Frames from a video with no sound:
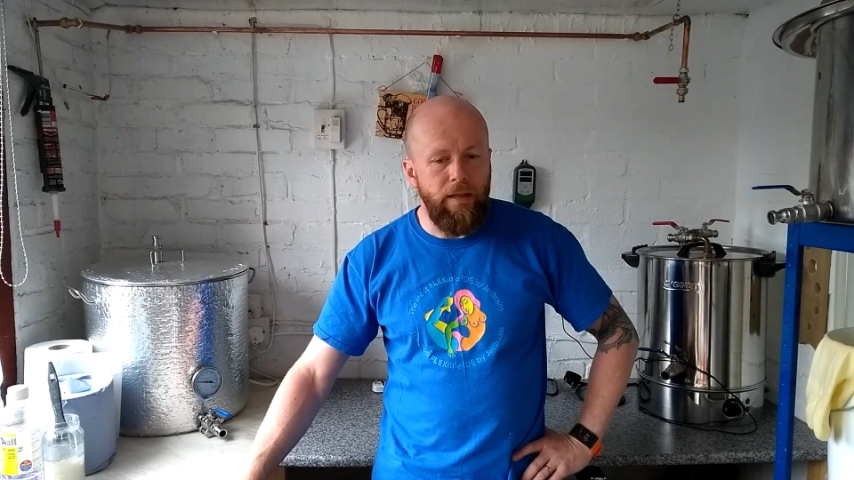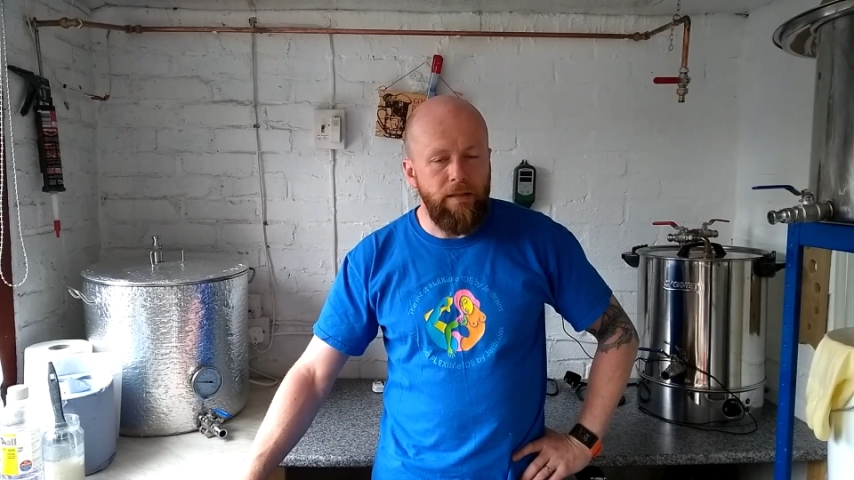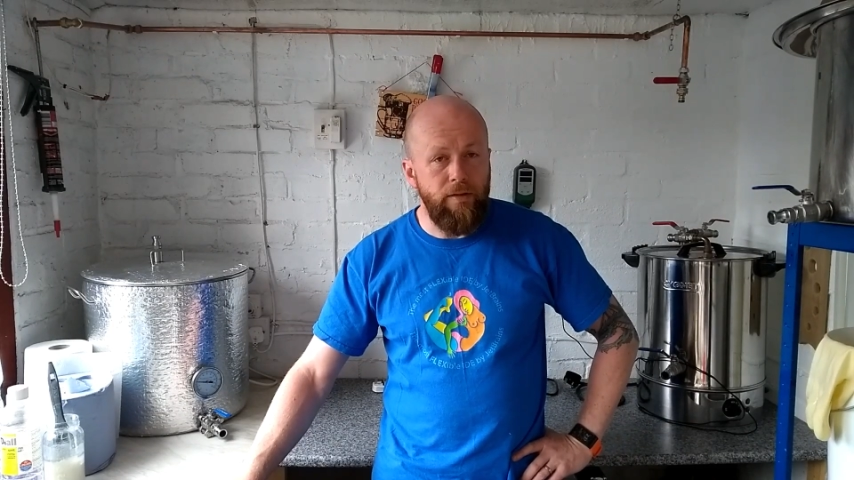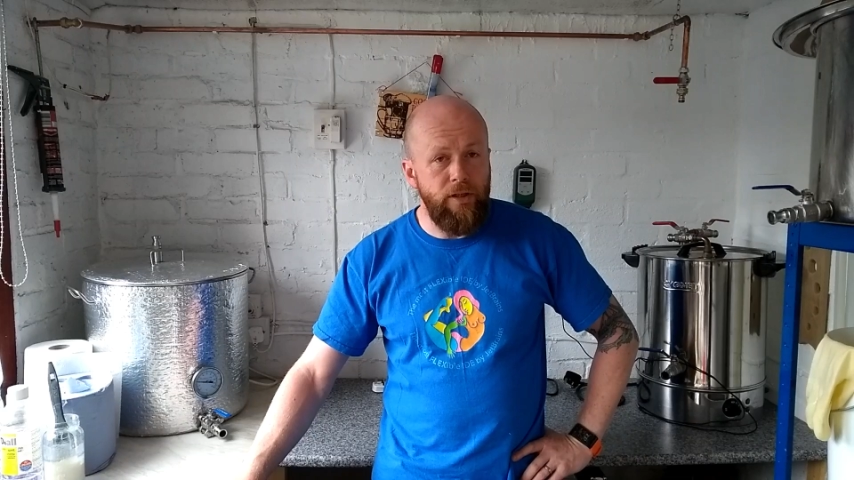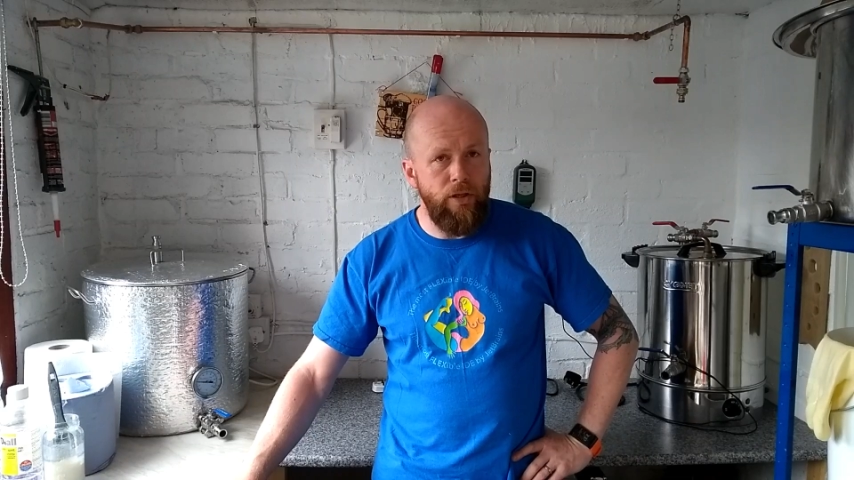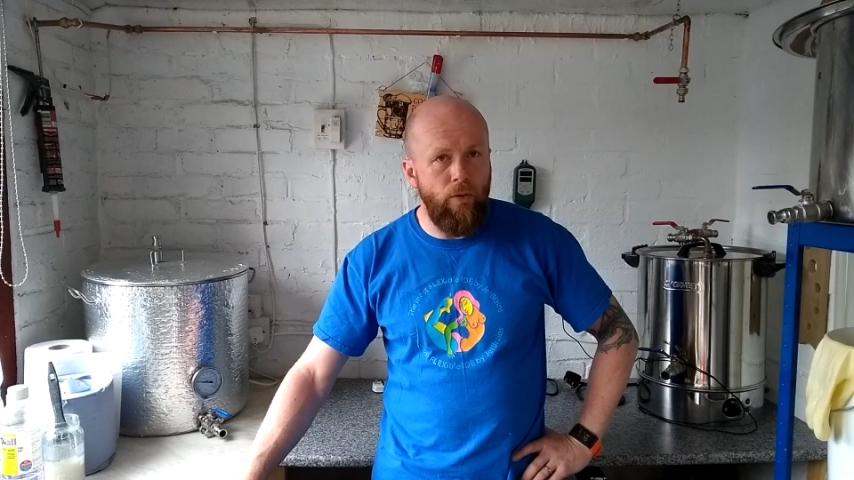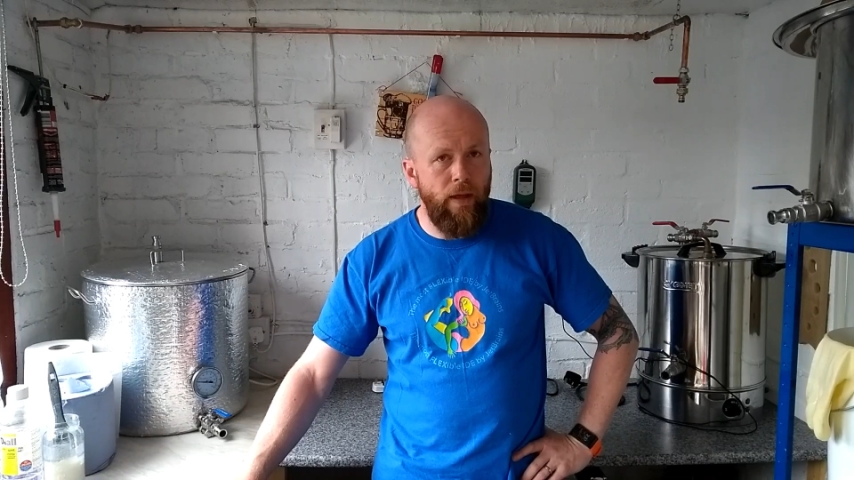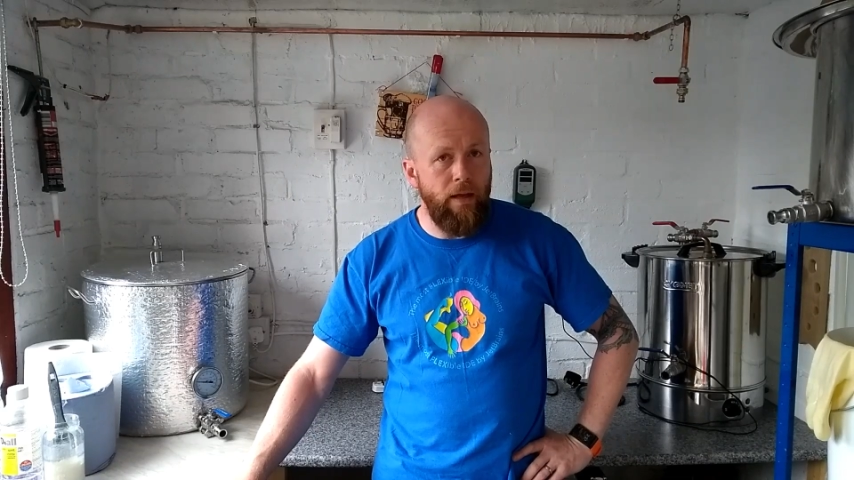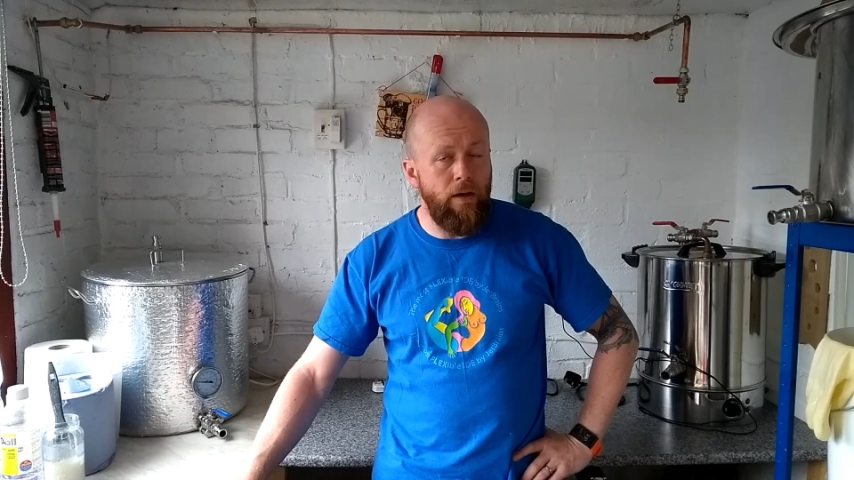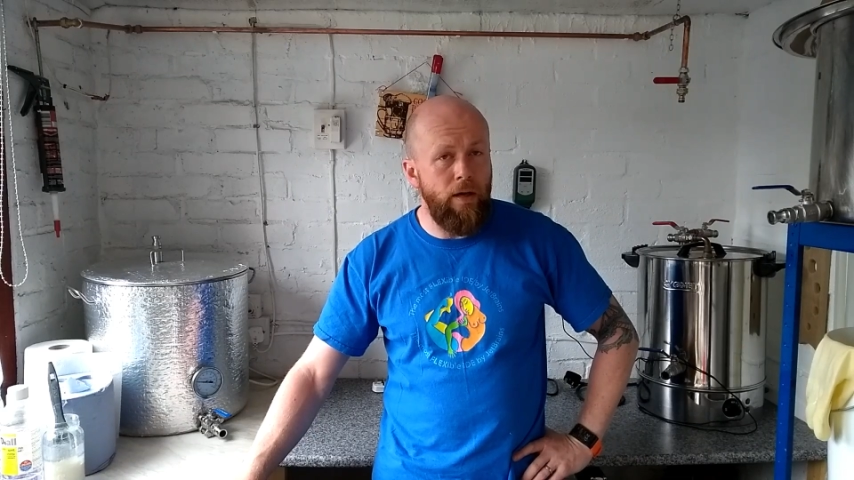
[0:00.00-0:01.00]
So until
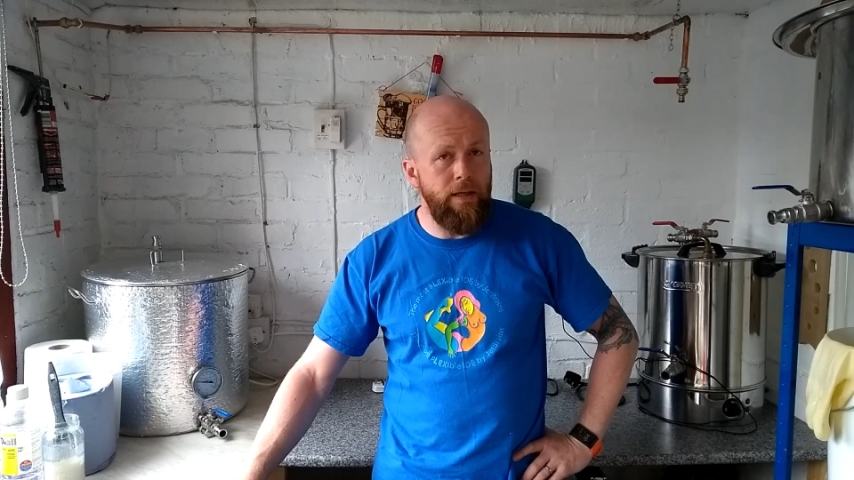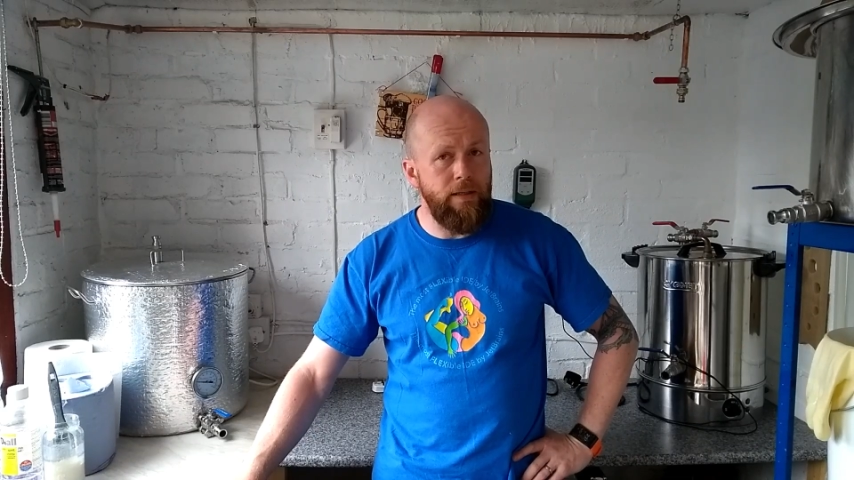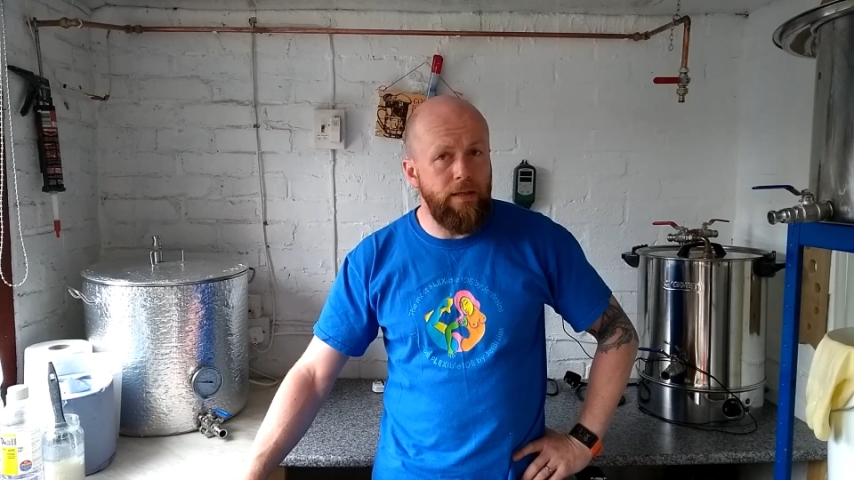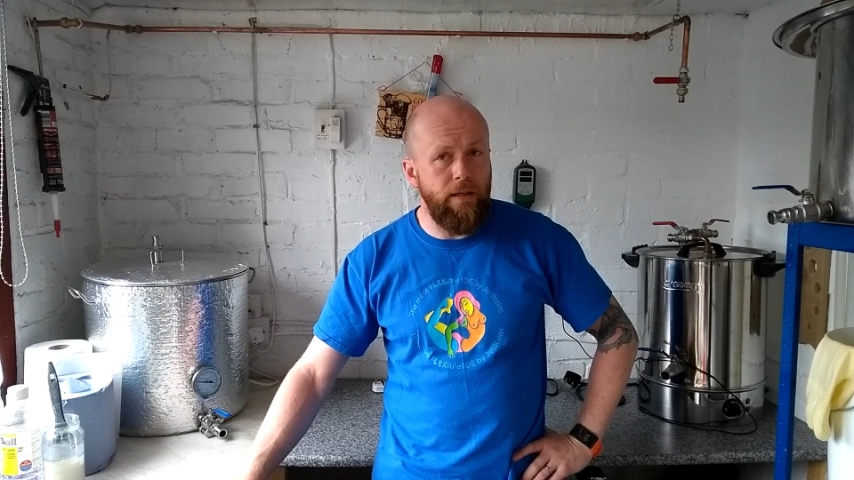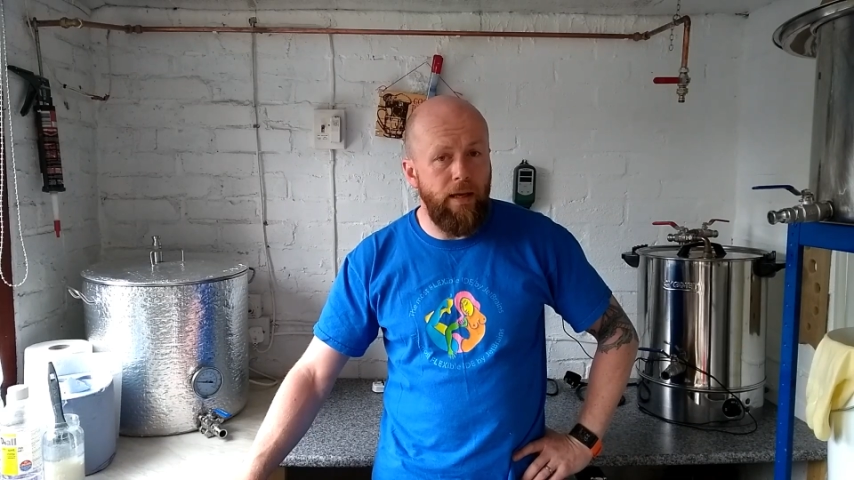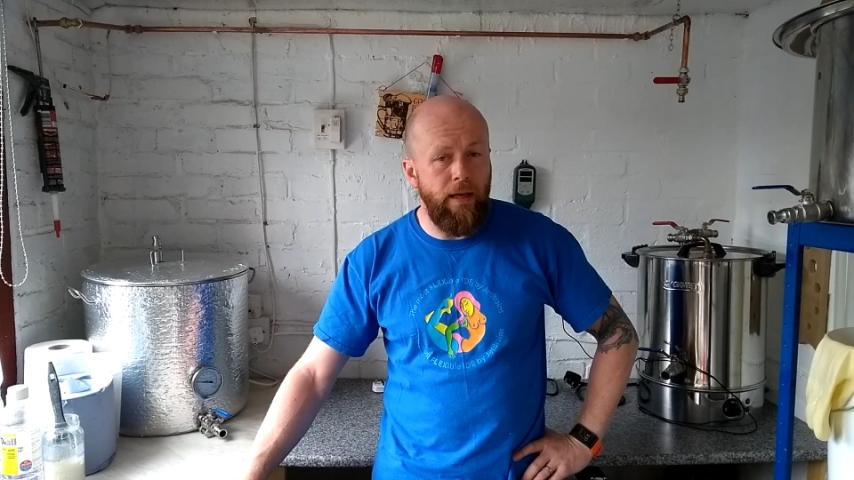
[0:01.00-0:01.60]
that, guys,